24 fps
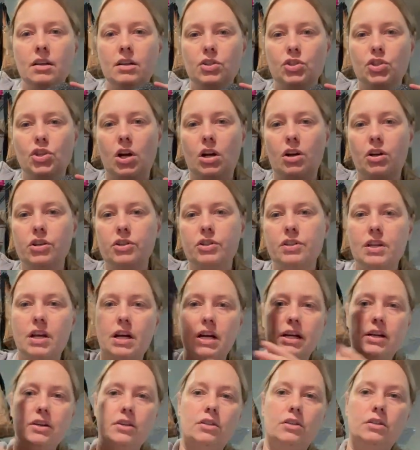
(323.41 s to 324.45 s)
Jogger
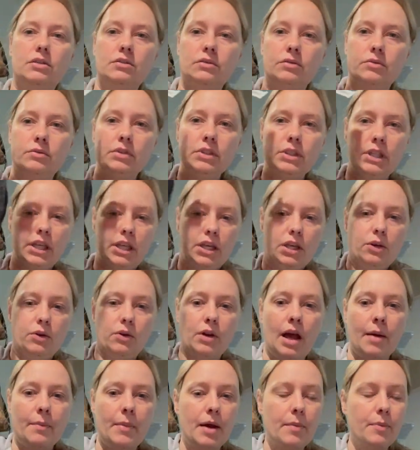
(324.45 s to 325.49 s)
style, really cute.
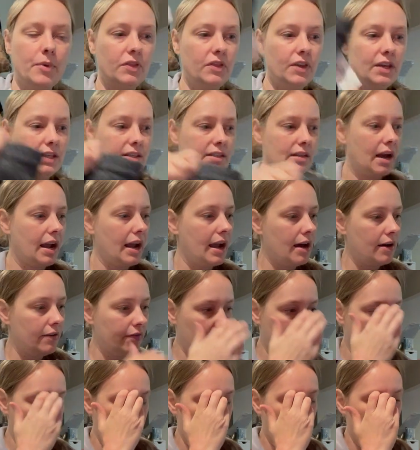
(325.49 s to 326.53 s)
I might put these, I have
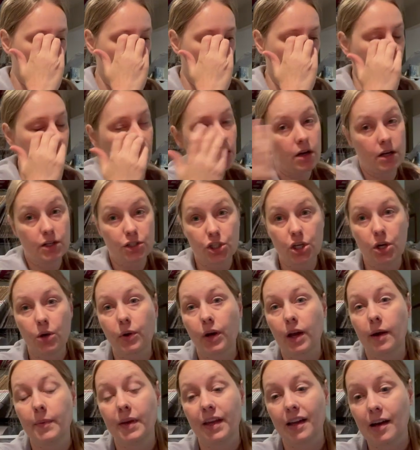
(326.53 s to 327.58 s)
another Whatnot show
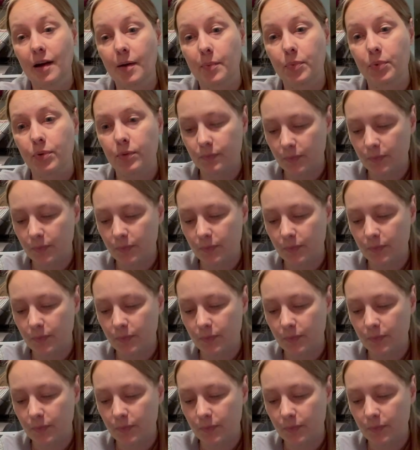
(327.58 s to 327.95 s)
coming up.